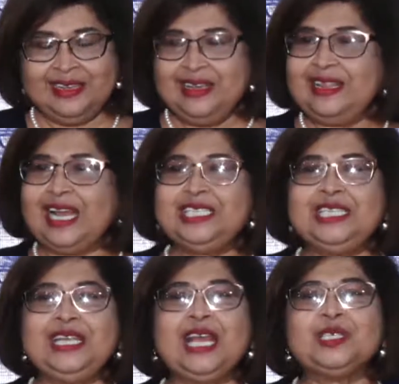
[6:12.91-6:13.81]
that
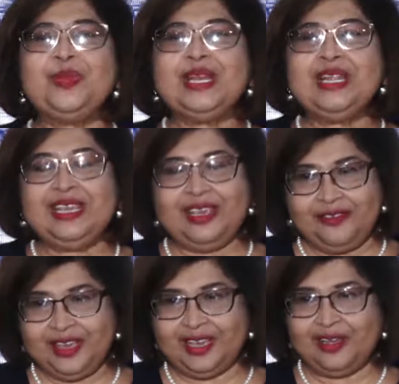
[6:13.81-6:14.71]
she has been
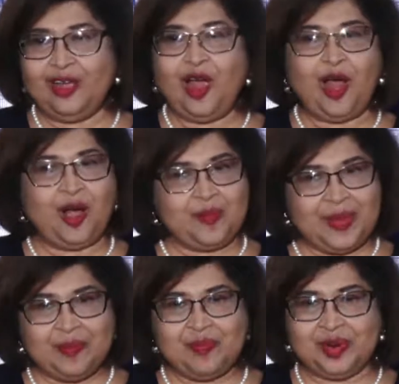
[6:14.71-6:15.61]
giving our
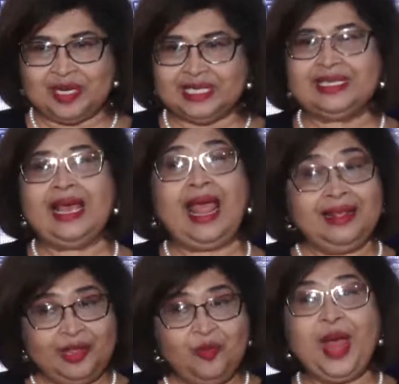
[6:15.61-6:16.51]
members,
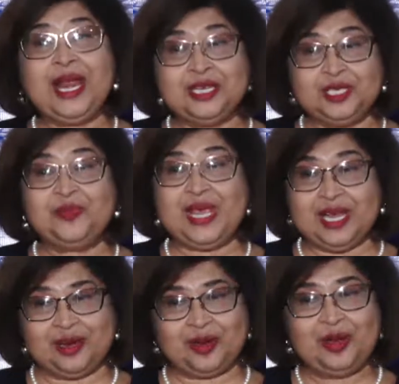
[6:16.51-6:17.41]
the wider
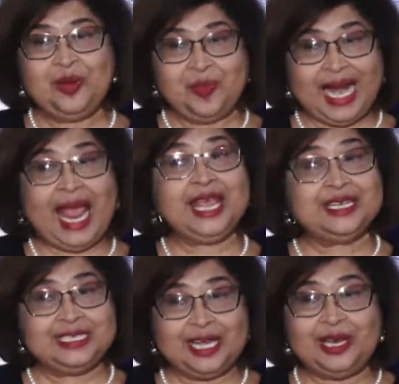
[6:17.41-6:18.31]
Jamaica, but I can
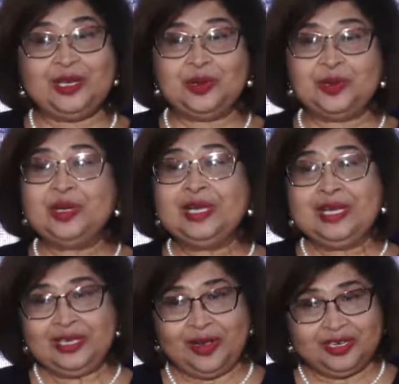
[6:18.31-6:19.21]
tell you,
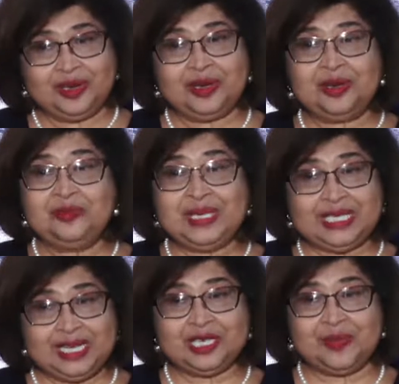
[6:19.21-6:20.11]
Dr.
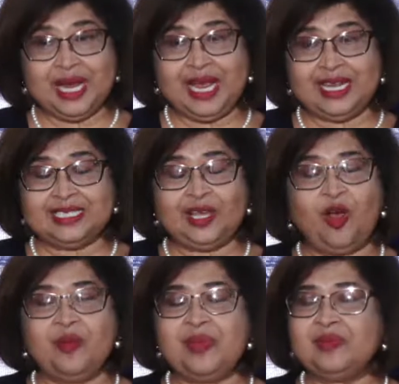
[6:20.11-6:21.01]
Bisesa McKenzie,
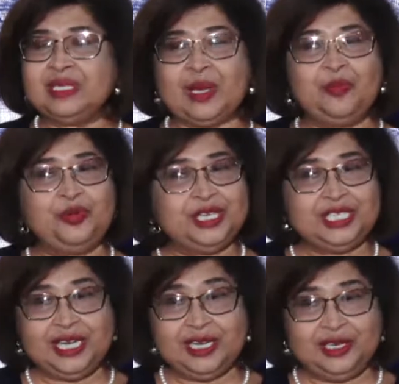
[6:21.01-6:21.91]
our members
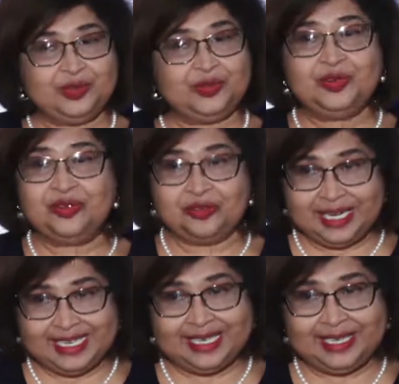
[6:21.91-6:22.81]
appreciate you
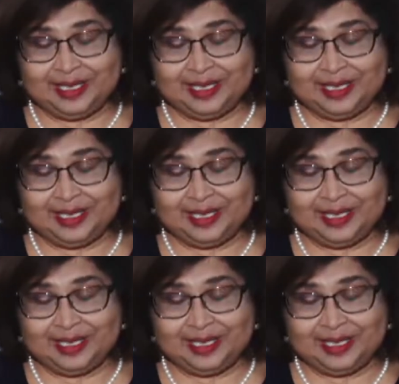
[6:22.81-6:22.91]
greatly.